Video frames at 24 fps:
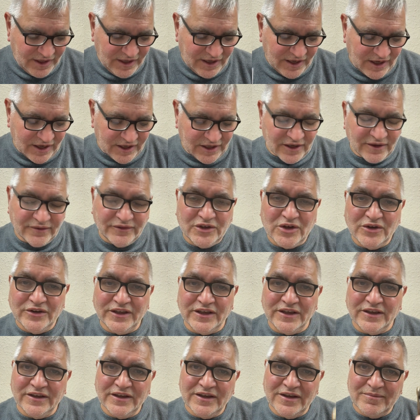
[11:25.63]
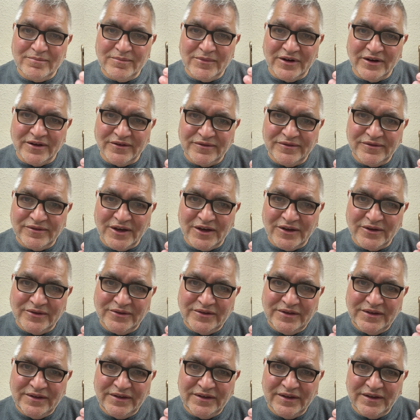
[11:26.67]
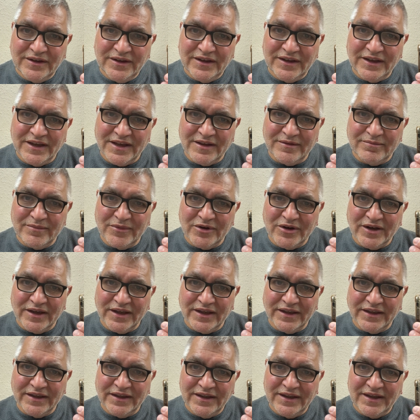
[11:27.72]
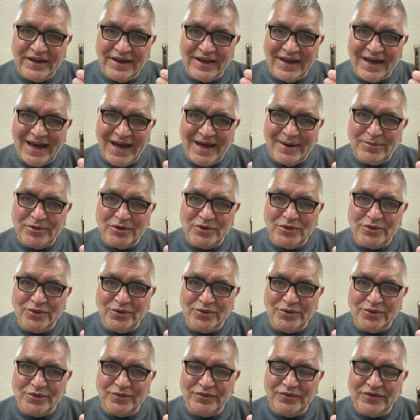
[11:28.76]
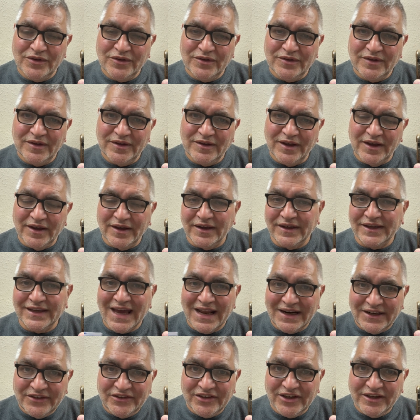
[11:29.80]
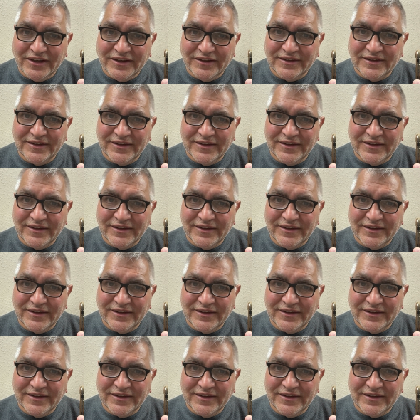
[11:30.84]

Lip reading: and I've got it in my phone, in my Apple calendar.